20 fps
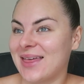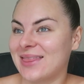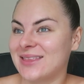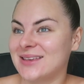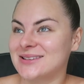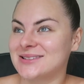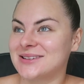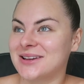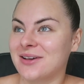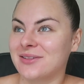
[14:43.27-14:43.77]
And
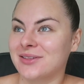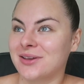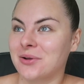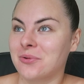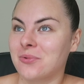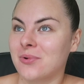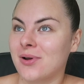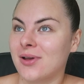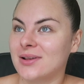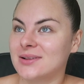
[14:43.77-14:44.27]
there's
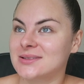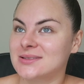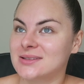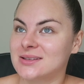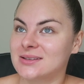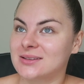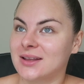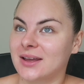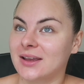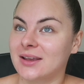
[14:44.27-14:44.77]
nothing worse
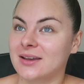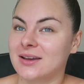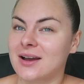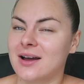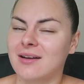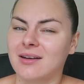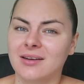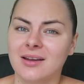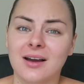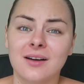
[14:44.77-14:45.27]
than like
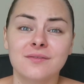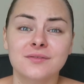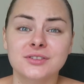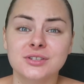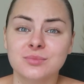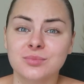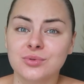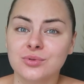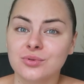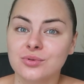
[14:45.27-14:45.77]

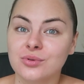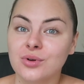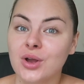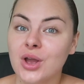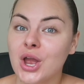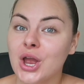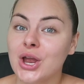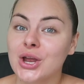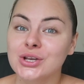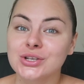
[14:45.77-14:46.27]
uncomfortable,
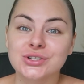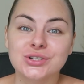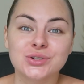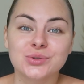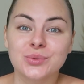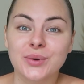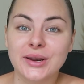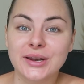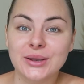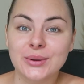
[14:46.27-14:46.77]

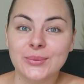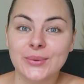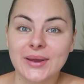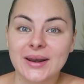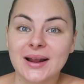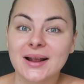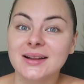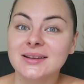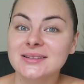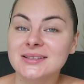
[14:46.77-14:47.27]
sweaty,
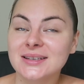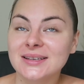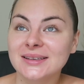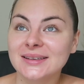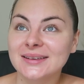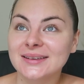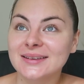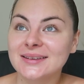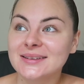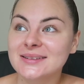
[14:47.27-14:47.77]
wet
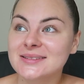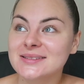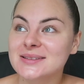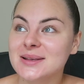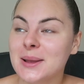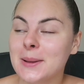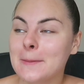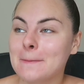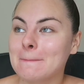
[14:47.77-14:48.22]
undies.